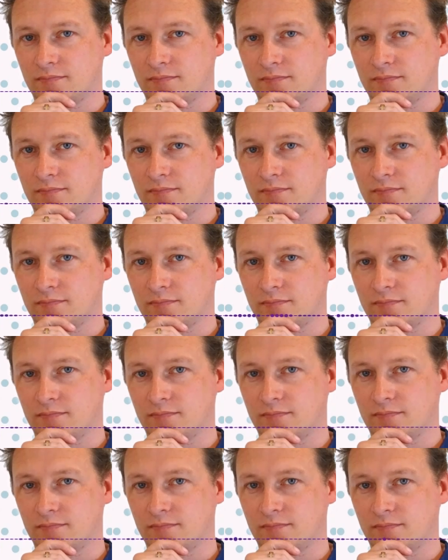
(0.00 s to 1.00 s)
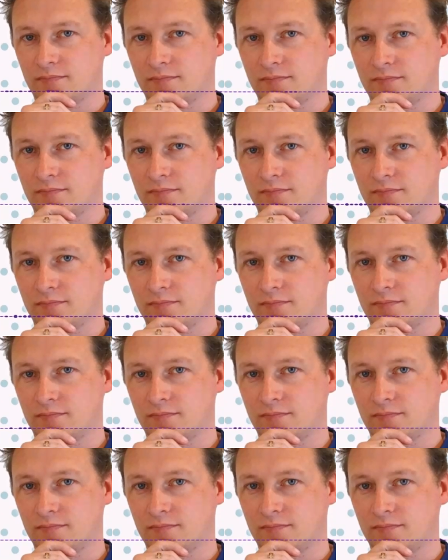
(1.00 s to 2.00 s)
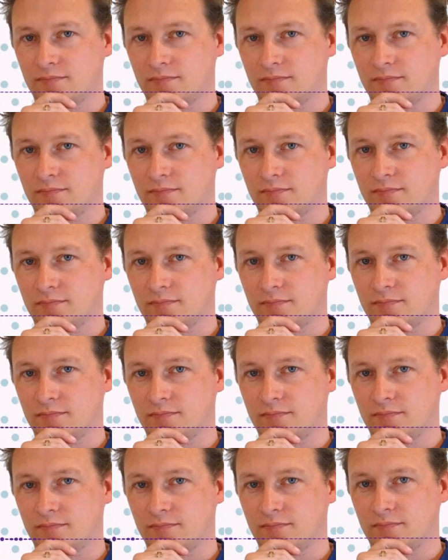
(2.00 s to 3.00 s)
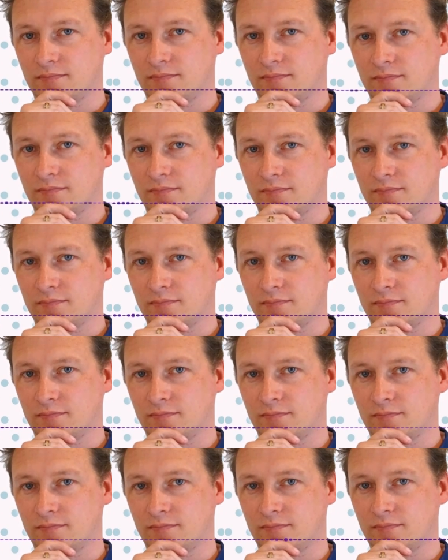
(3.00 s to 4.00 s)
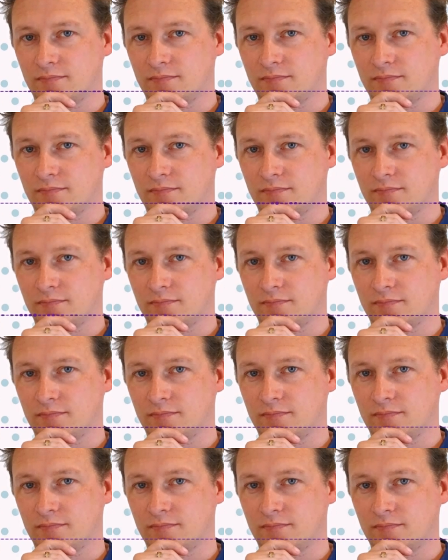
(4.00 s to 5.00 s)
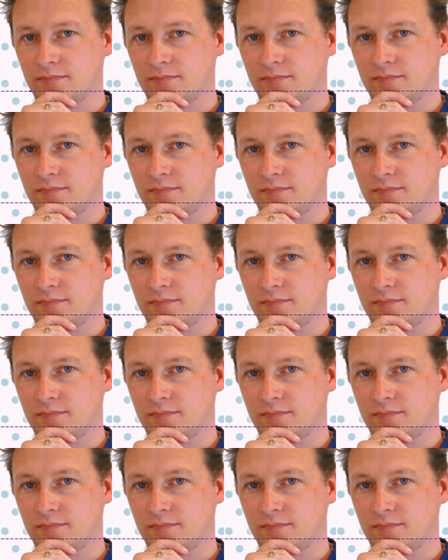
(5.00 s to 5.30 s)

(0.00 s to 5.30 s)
And the sky had a certain different coloured tinge to it.